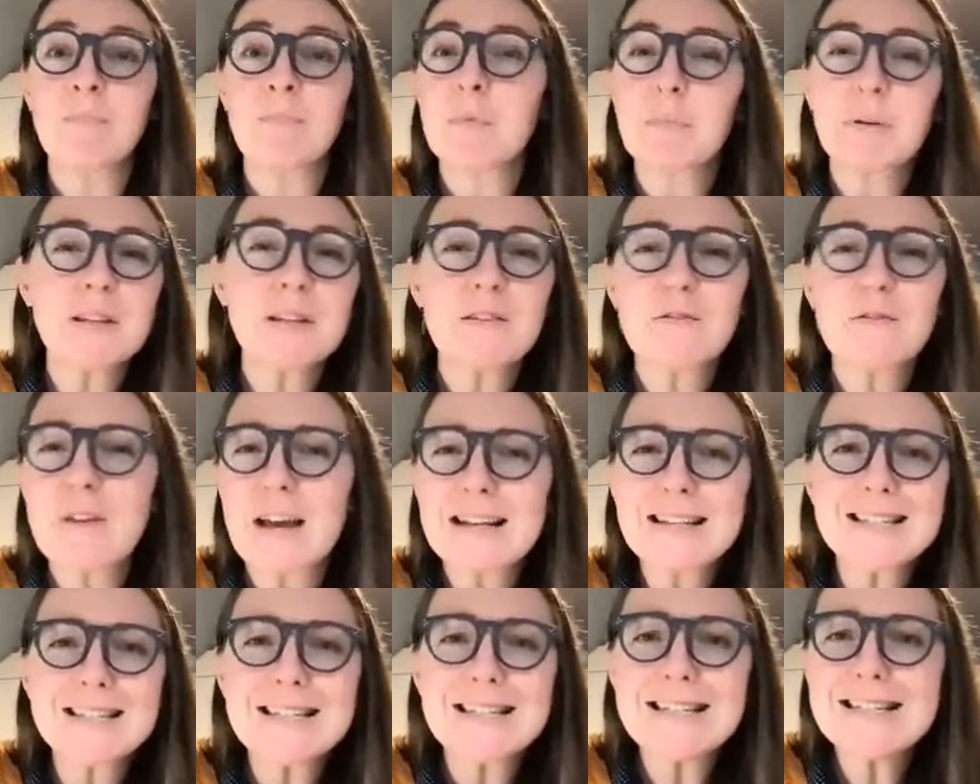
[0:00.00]
But the
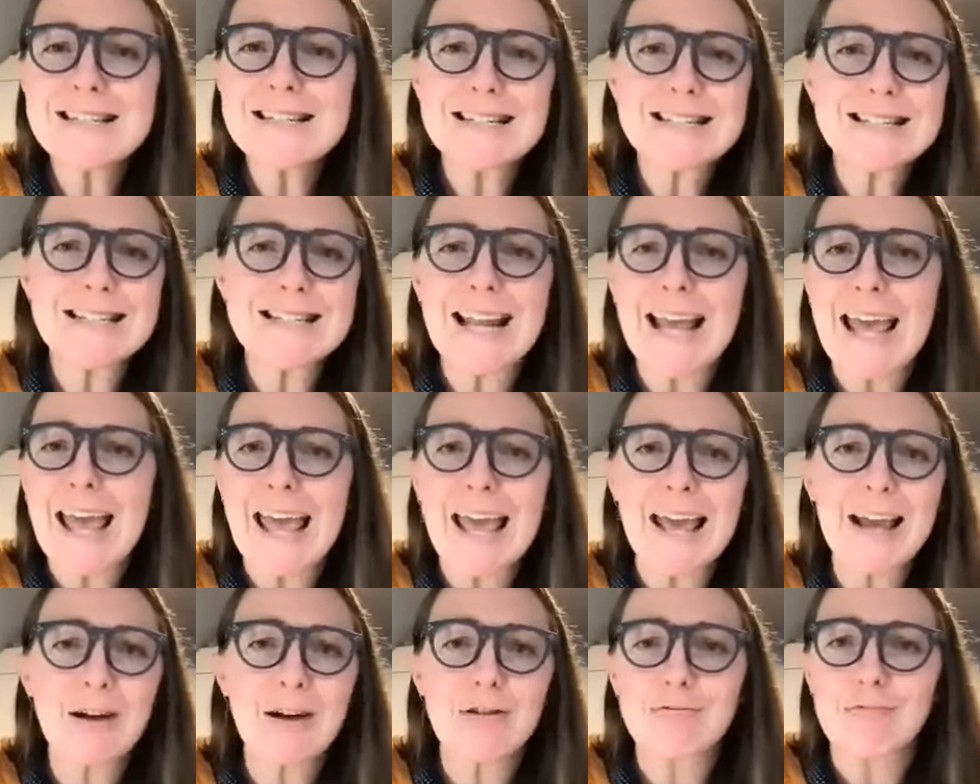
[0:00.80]
vaccine doesn't
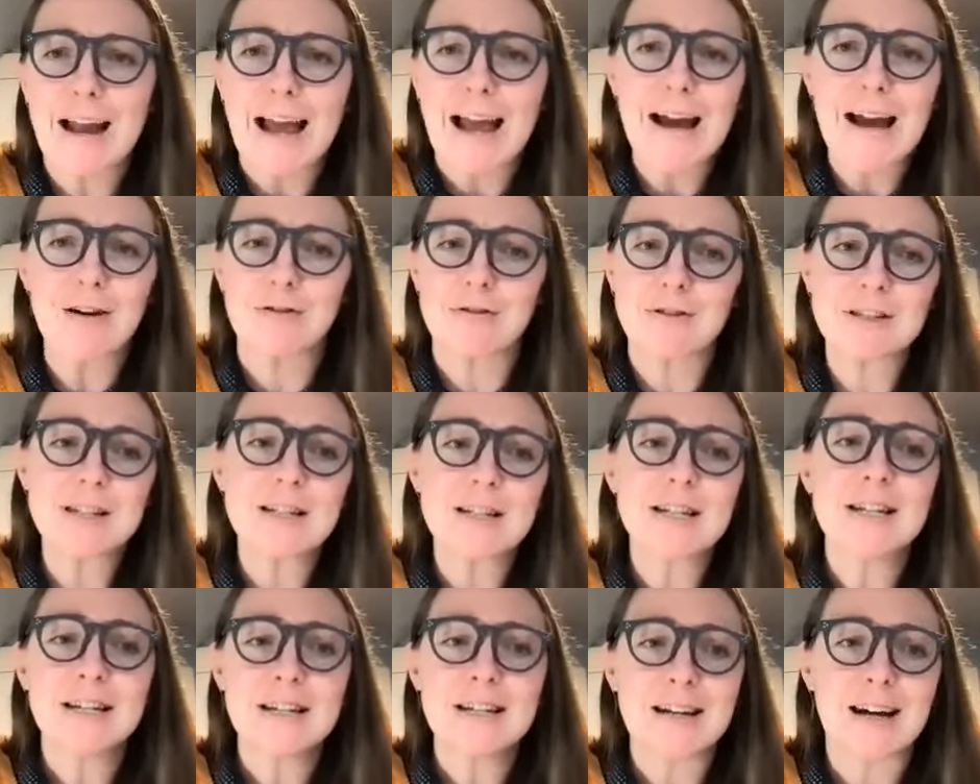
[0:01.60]
hang around.
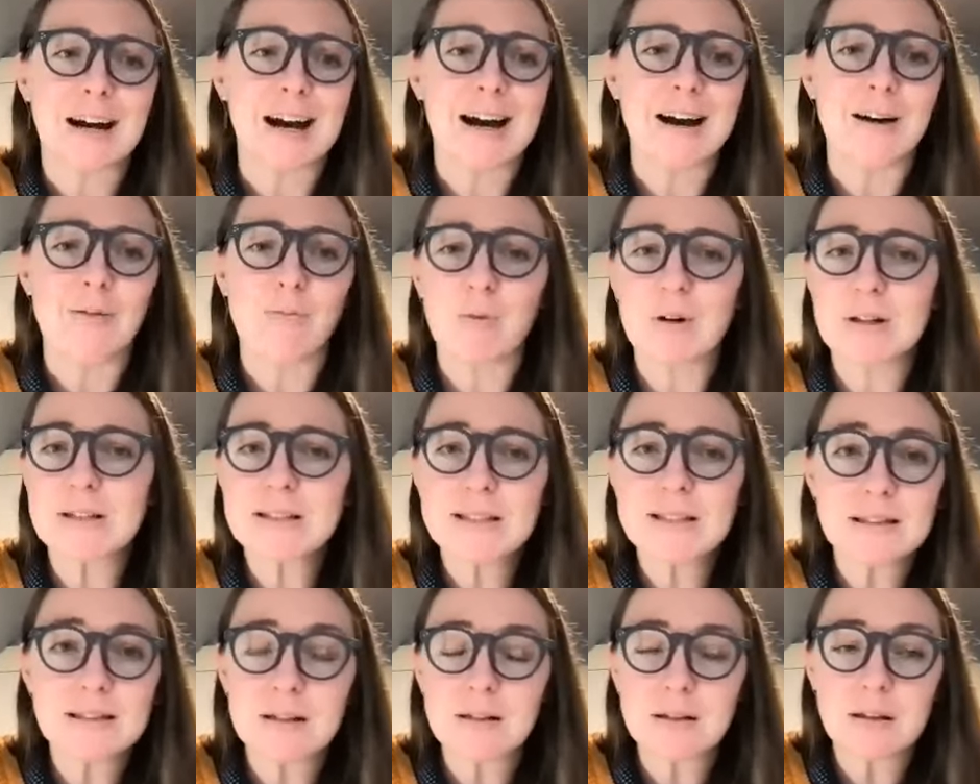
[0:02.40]
Um, once
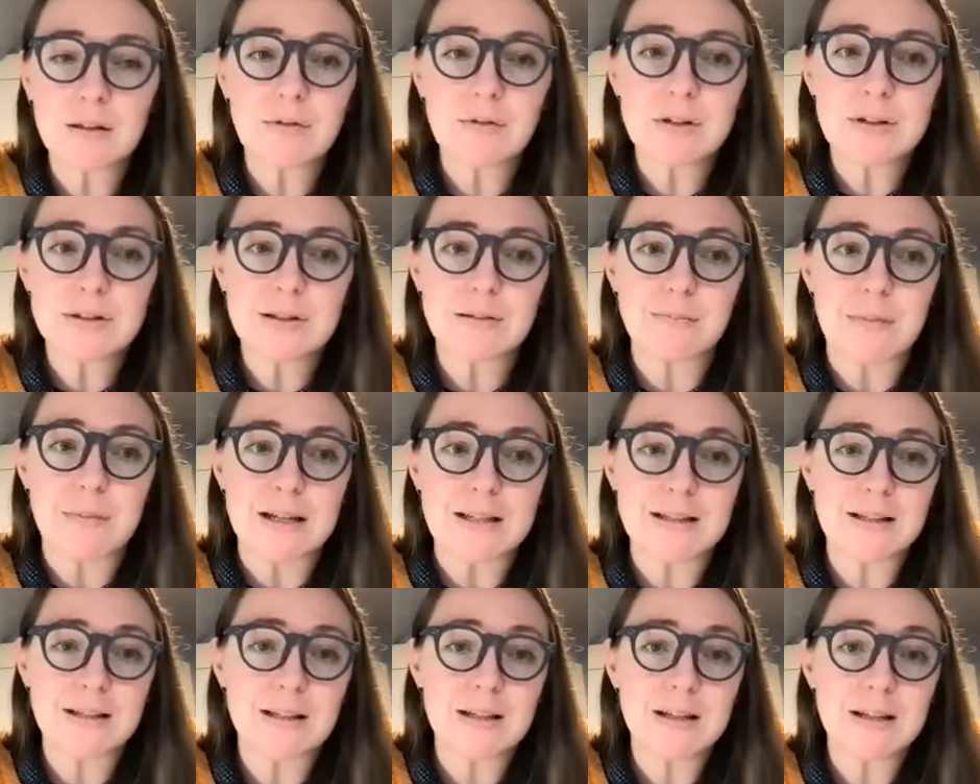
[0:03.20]
it delivers the
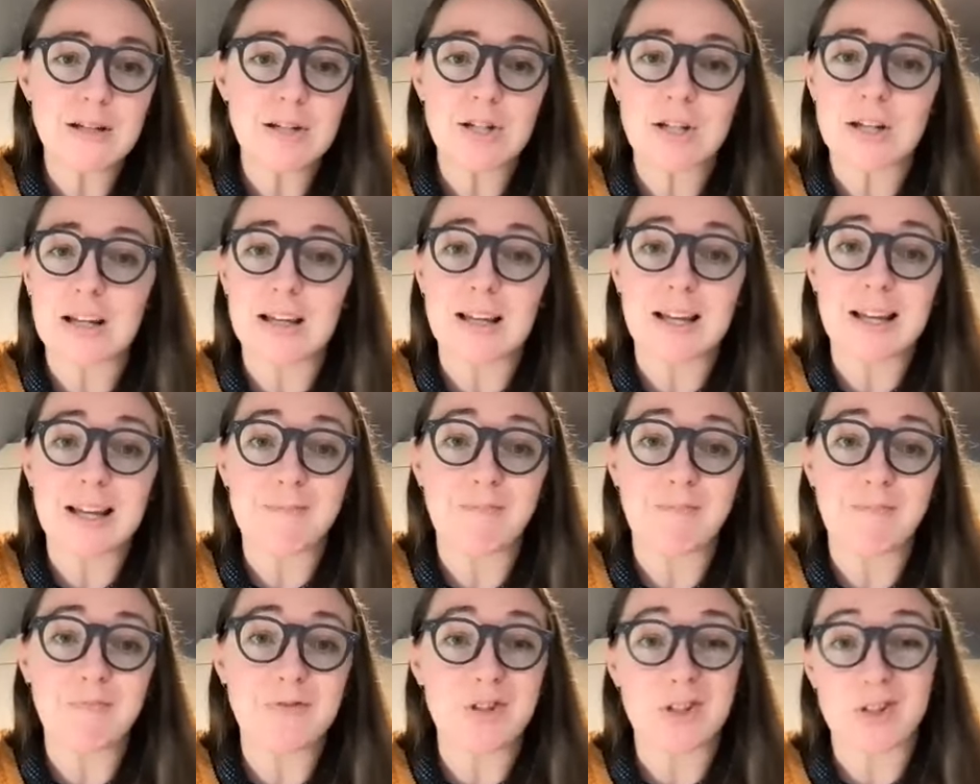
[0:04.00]
message,
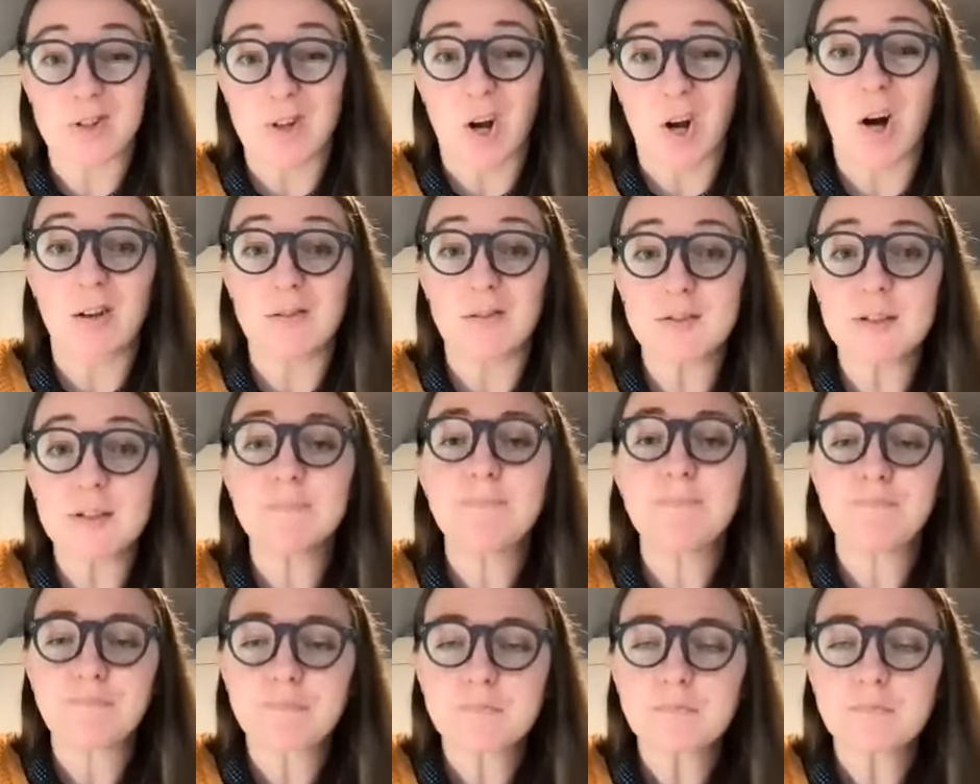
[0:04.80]
it dissolves.